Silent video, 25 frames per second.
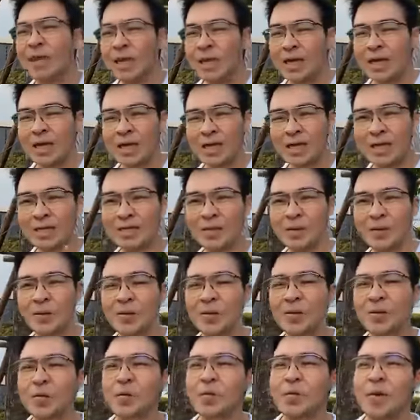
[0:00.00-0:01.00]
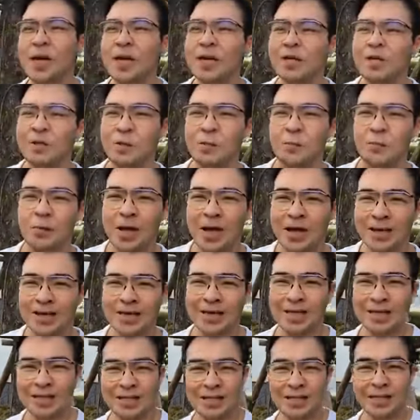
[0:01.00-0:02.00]
it is a good way to
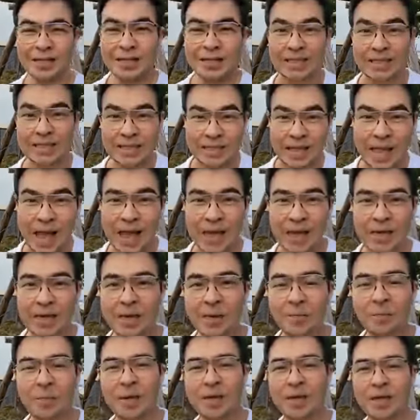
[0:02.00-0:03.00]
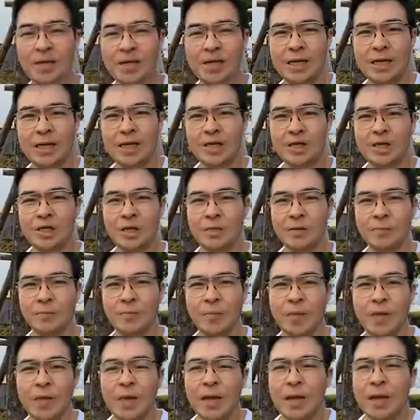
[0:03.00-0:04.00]
practice standing meditation.
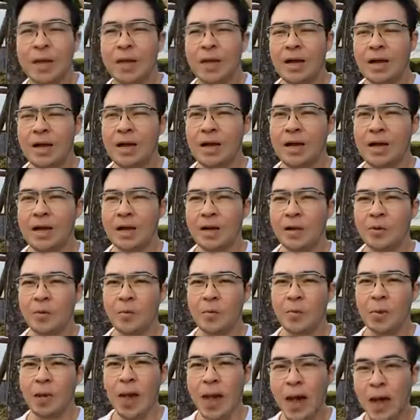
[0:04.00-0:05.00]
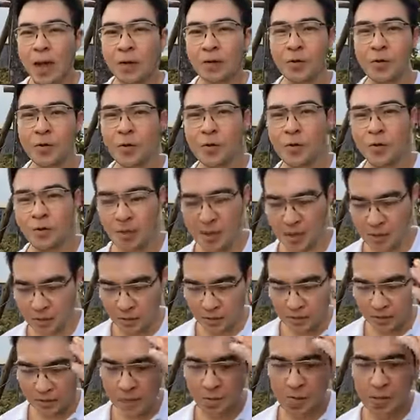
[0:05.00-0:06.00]
How you do it?
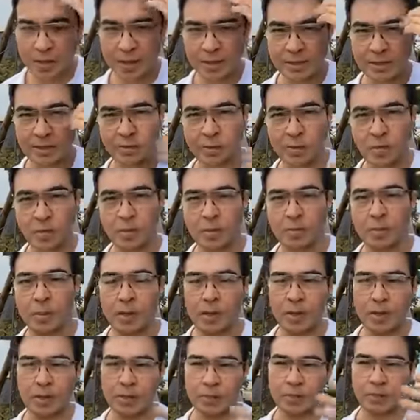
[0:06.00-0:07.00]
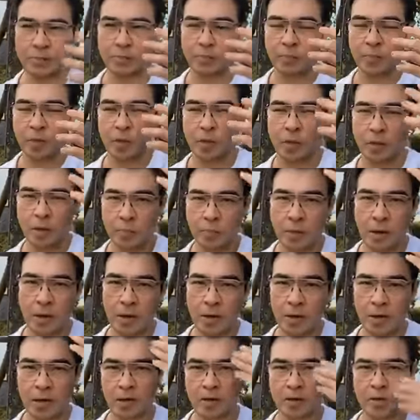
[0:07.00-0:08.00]
You focus your
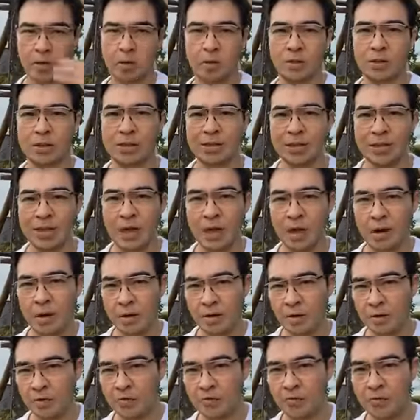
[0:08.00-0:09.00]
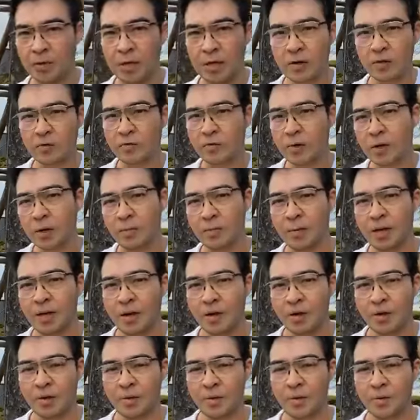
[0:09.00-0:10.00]
body totally on the feet, firmly
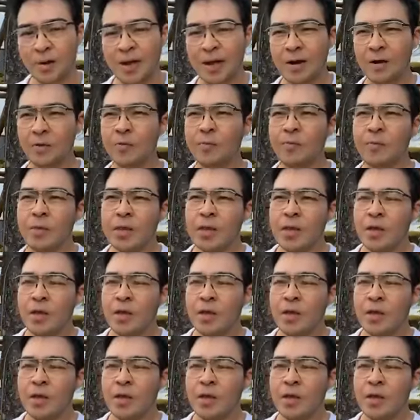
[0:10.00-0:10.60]
on the ground.